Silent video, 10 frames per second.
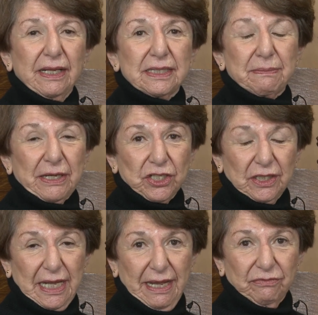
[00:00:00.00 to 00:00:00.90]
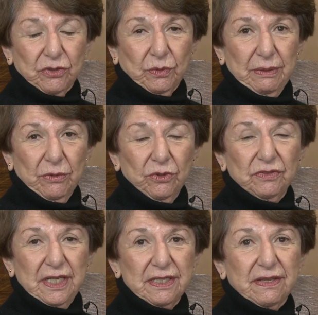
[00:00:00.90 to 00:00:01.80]
especially after we
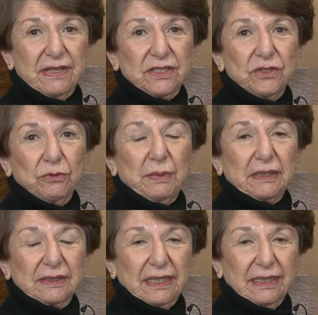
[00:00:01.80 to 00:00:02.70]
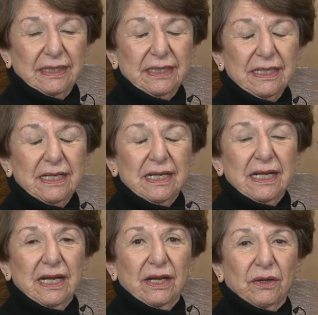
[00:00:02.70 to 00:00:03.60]
moved into this new building,
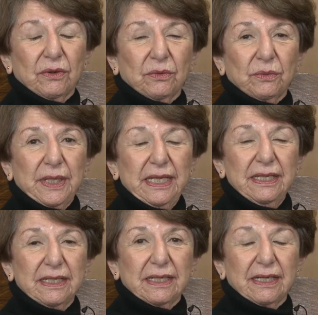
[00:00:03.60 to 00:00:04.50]
we